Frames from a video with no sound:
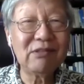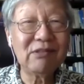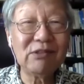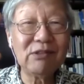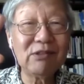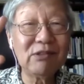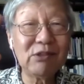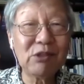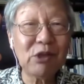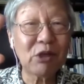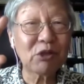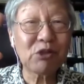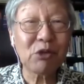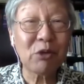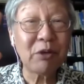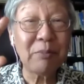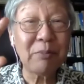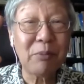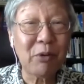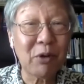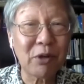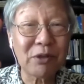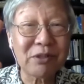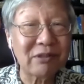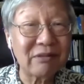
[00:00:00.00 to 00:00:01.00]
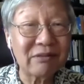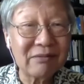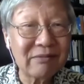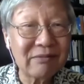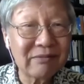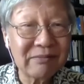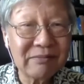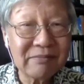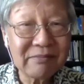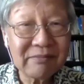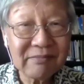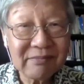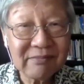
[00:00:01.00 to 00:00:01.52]
not so important.
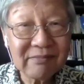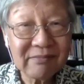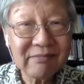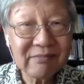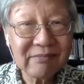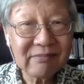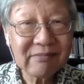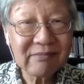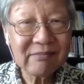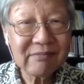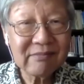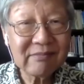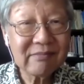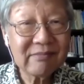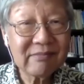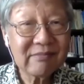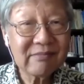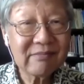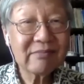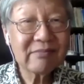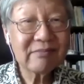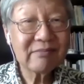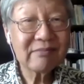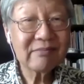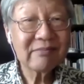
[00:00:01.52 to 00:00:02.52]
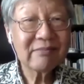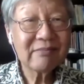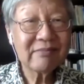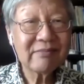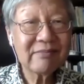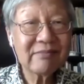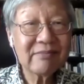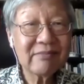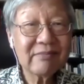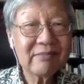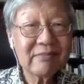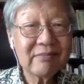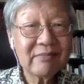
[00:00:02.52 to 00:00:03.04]

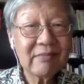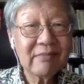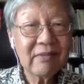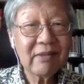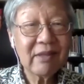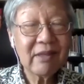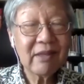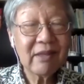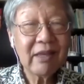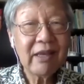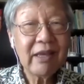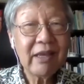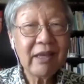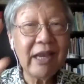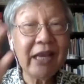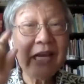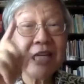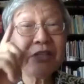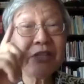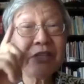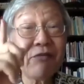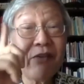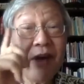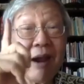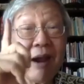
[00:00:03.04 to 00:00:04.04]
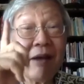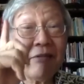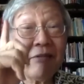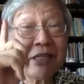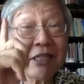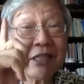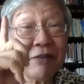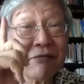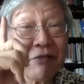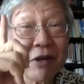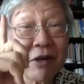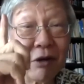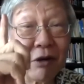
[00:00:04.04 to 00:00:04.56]
It is very
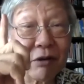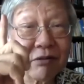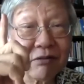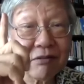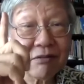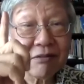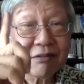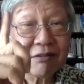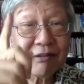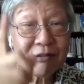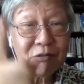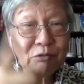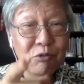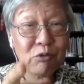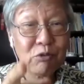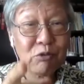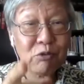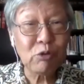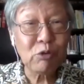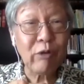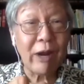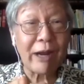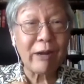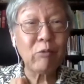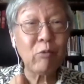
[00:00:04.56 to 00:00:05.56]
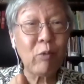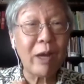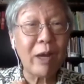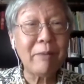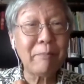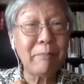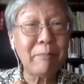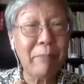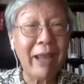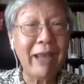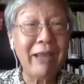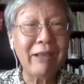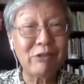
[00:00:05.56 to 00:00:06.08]
difficult to write one
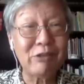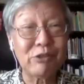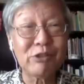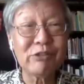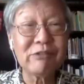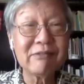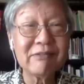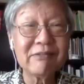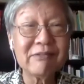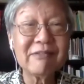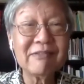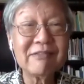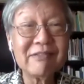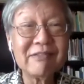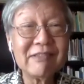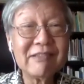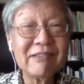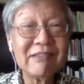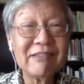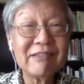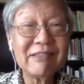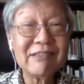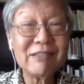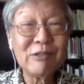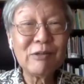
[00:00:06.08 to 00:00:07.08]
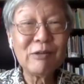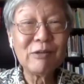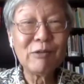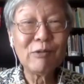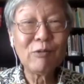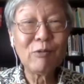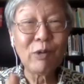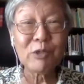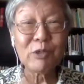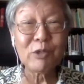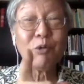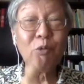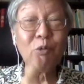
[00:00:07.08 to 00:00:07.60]
page
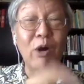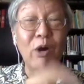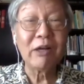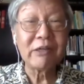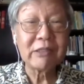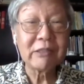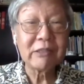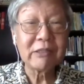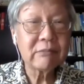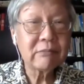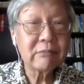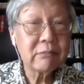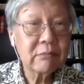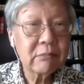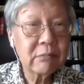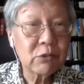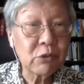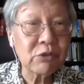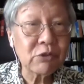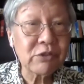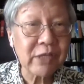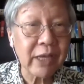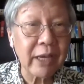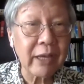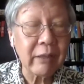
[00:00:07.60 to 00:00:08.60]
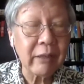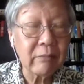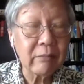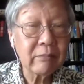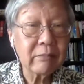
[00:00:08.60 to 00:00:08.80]
what you want to say.